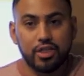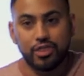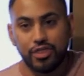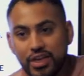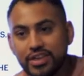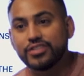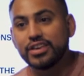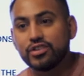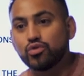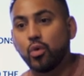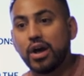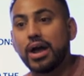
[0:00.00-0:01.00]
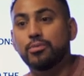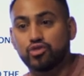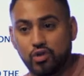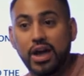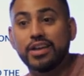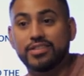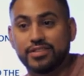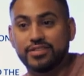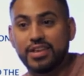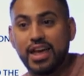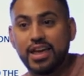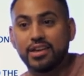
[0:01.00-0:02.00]
this is what I'm trying to
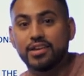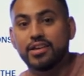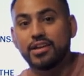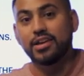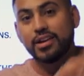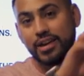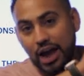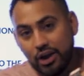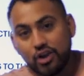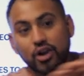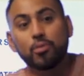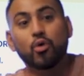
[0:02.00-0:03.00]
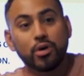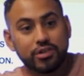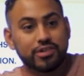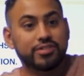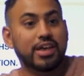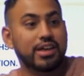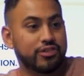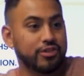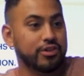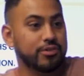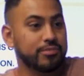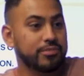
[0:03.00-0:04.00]
say. Now here I'm going to say it to
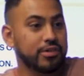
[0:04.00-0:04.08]
you.